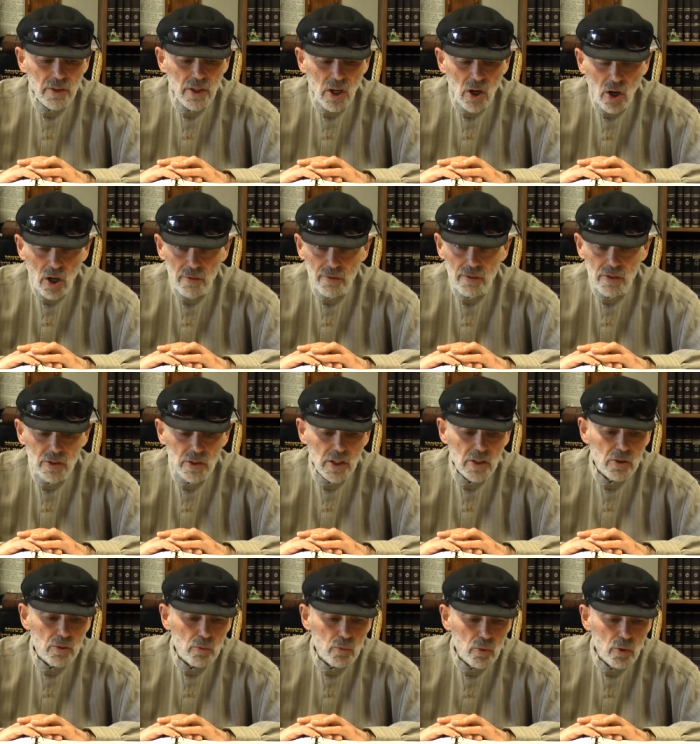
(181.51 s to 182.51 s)
the office
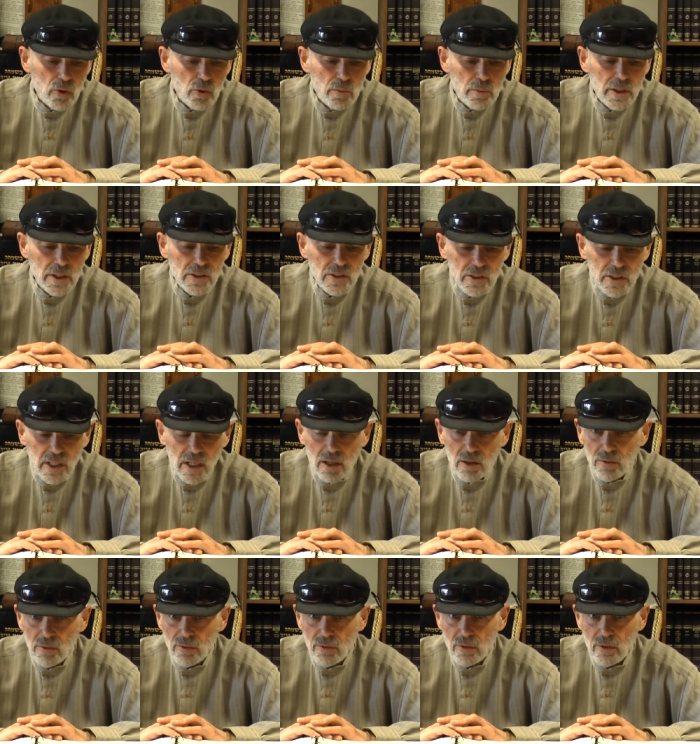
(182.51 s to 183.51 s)
and the room
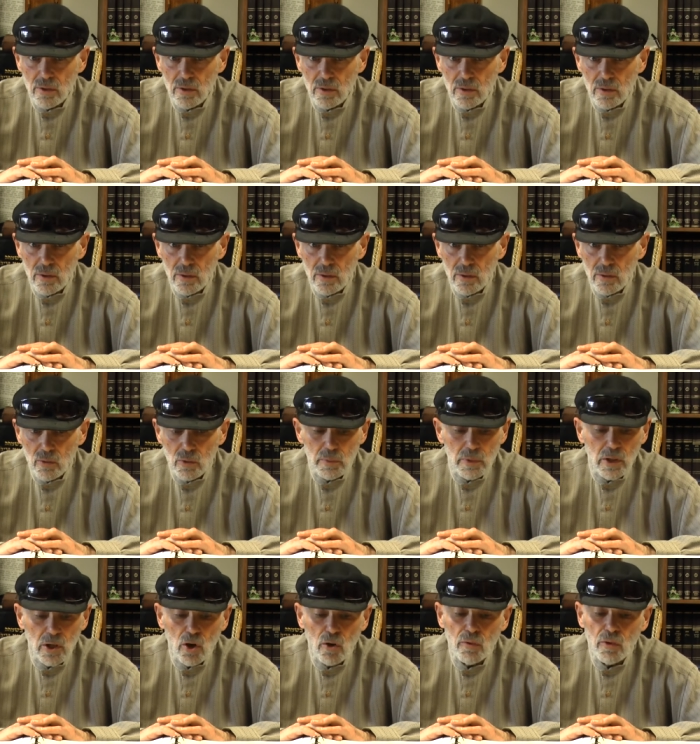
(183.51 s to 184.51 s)
itself would
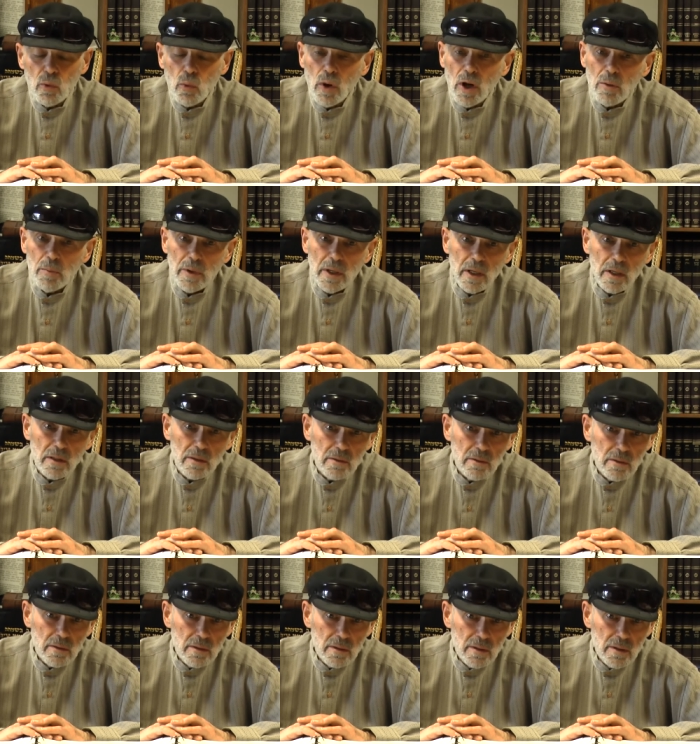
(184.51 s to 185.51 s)
be overwhelming.
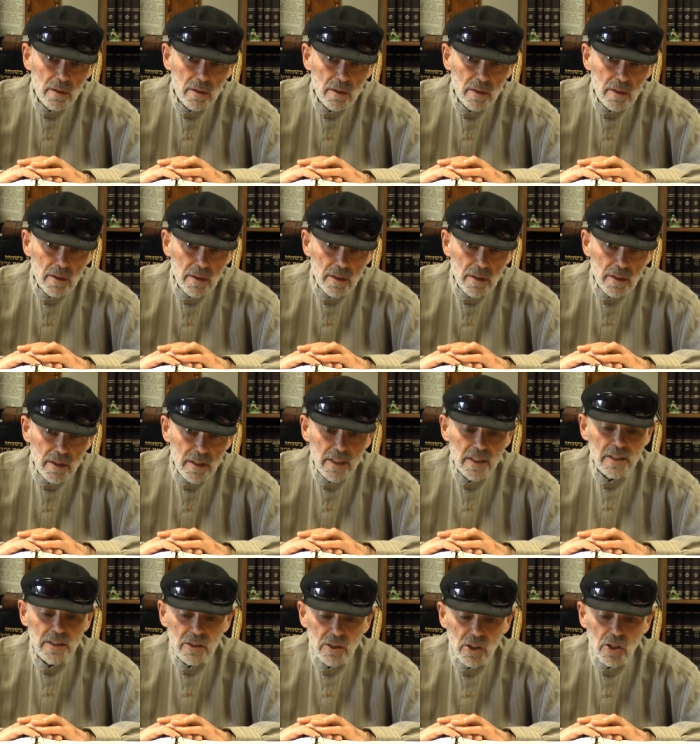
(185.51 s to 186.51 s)

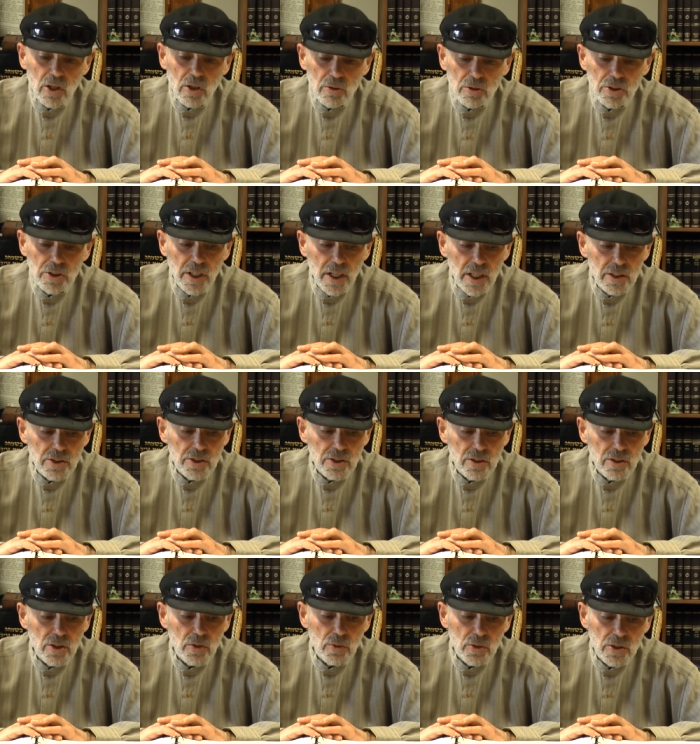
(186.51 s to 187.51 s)
In a
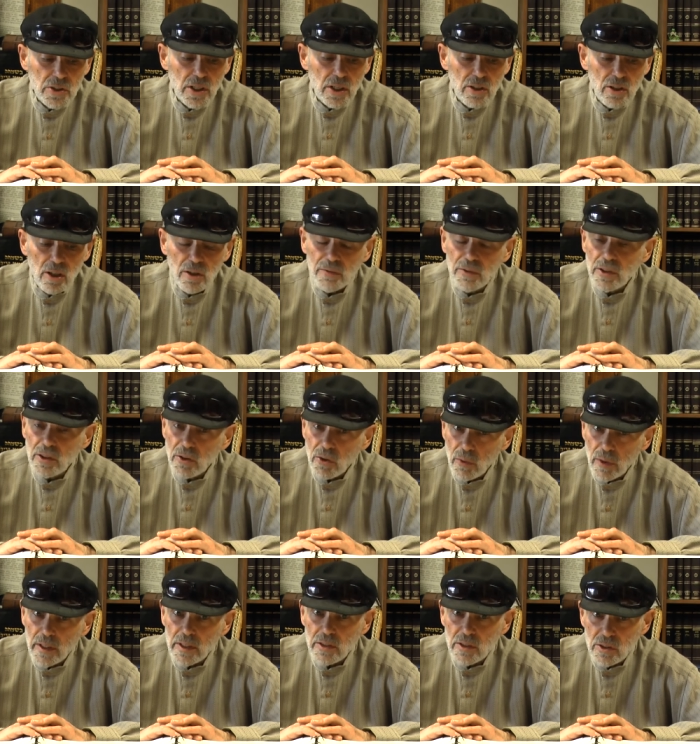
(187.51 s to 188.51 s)
negotiation, you would start off at a
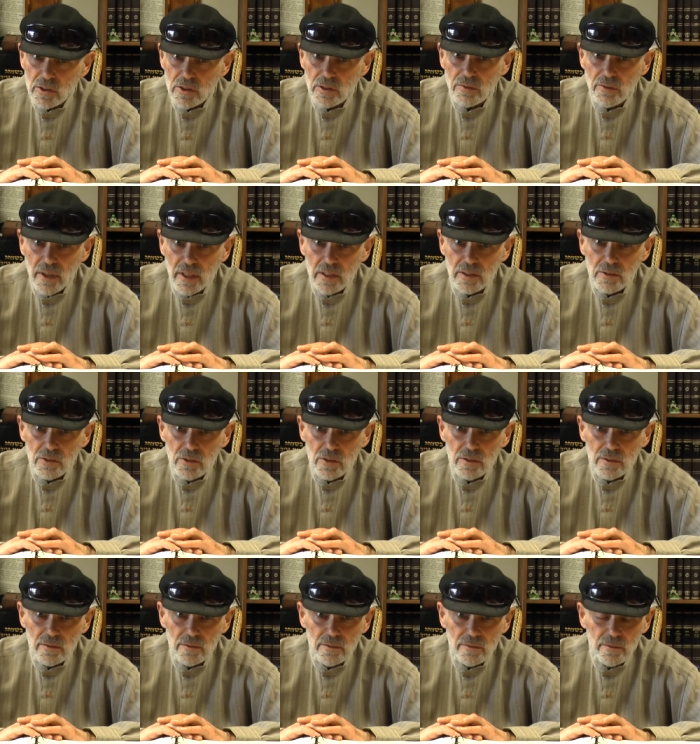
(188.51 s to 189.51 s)
great disadvantage.
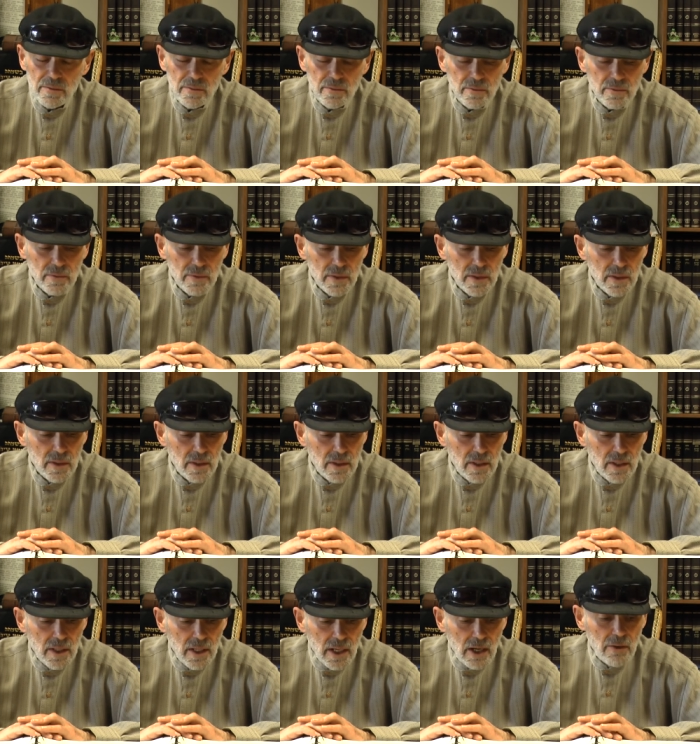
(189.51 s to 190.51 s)

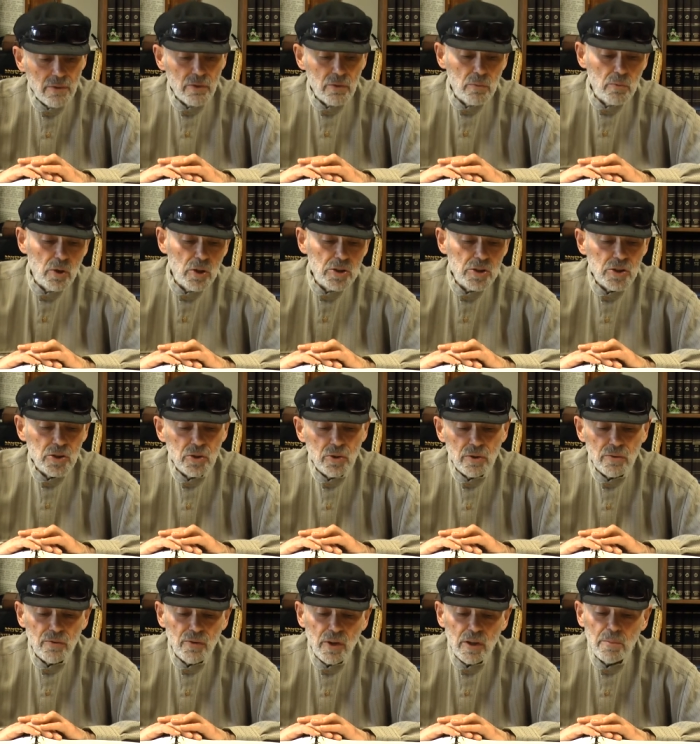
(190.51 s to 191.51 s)
However, when Moshe
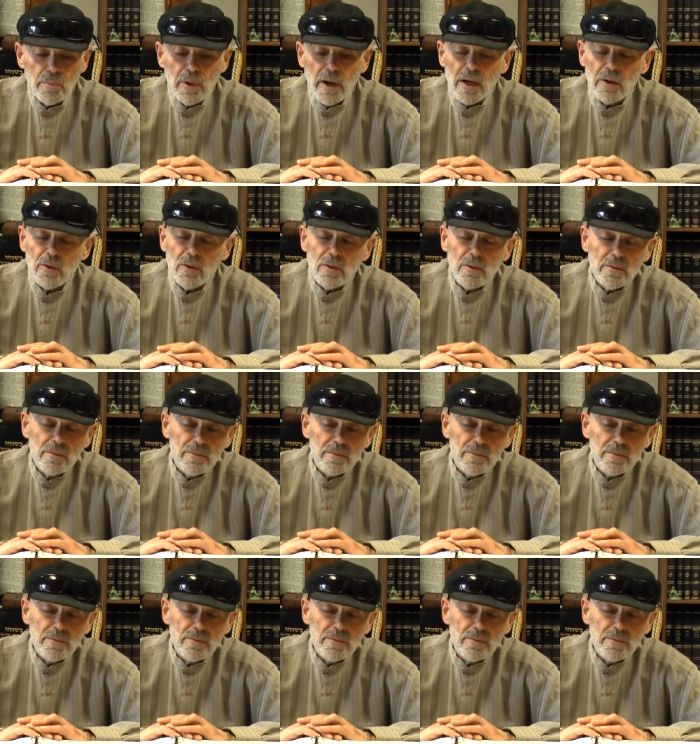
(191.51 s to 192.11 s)
stood in front of Pharaoh,